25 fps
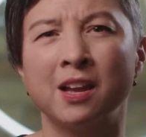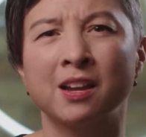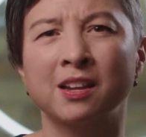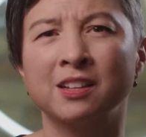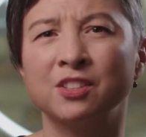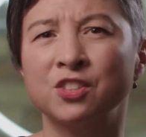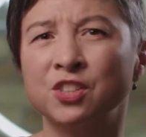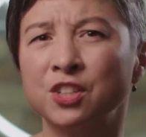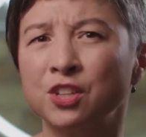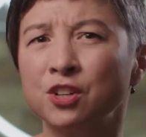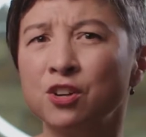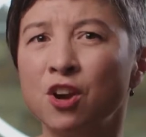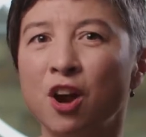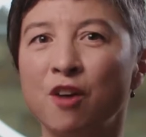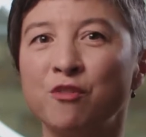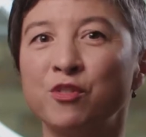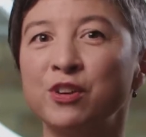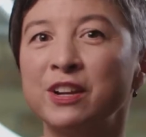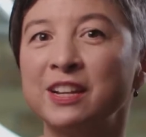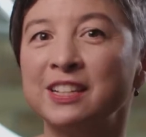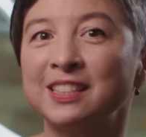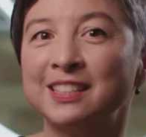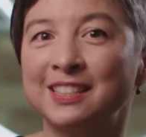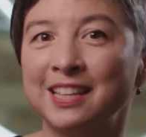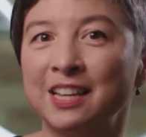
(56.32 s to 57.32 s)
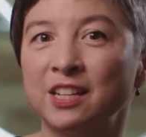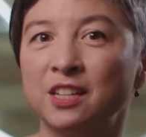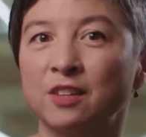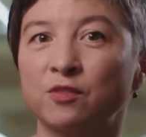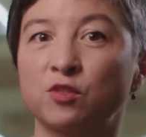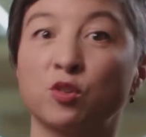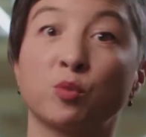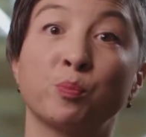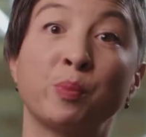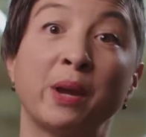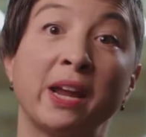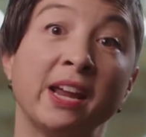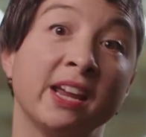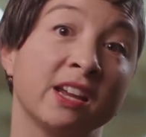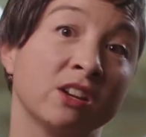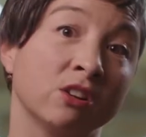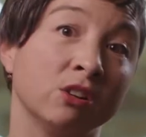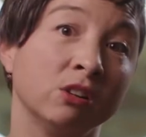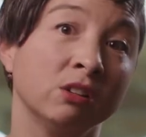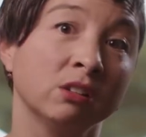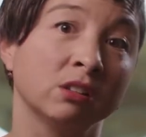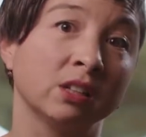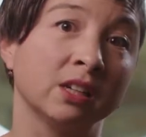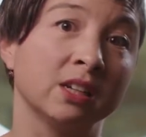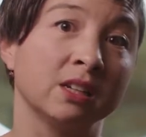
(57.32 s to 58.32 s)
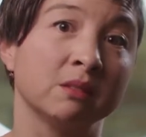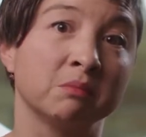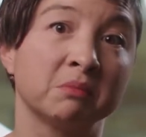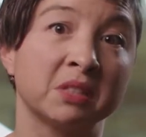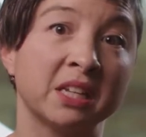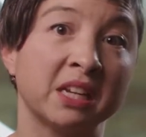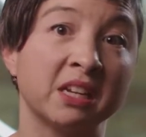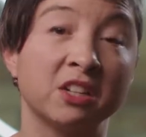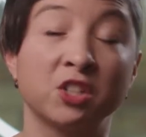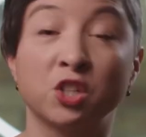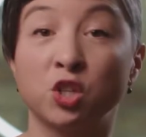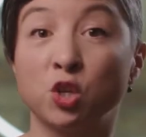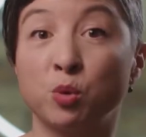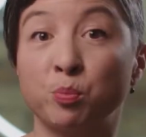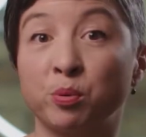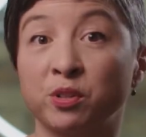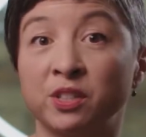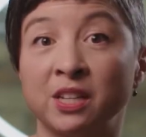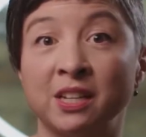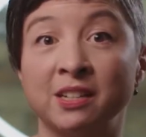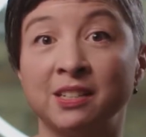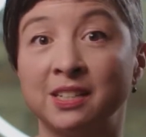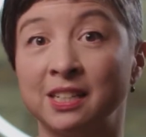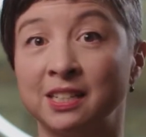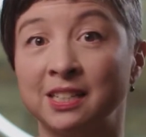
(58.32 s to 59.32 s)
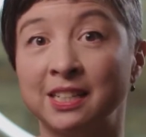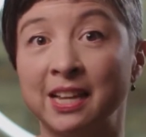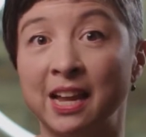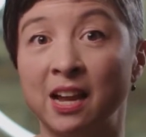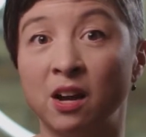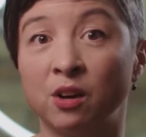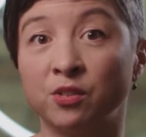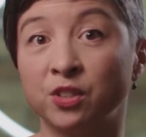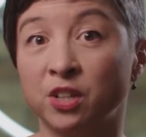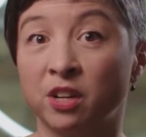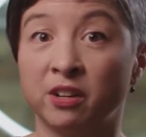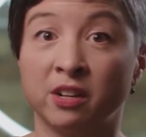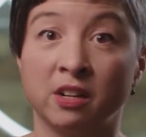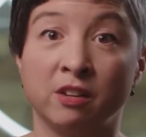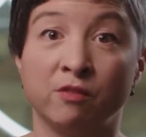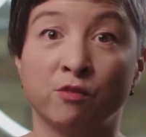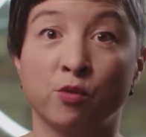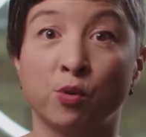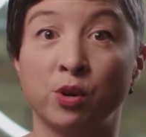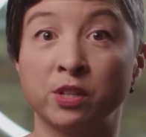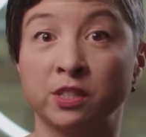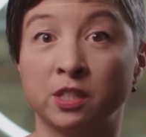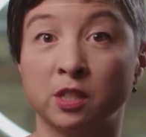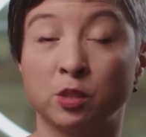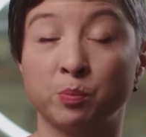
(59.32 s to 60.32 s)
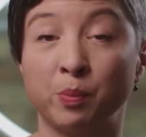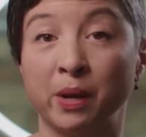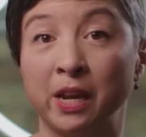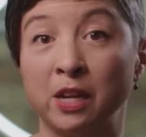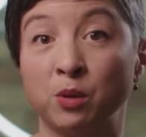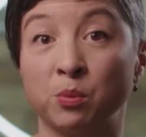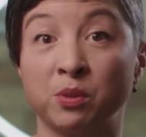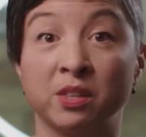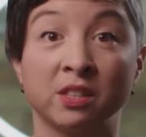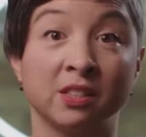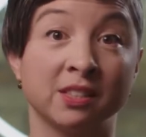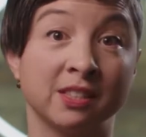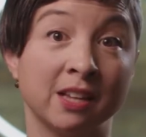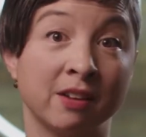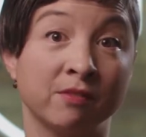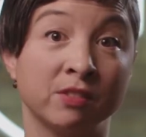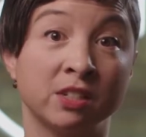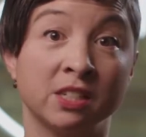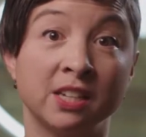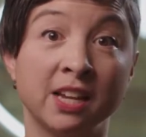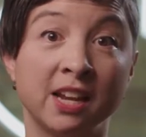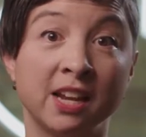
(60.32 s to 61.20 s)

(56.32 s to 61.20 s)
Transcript: Consider offering incentives for paying early, say a 2% discount on invoices paid within 7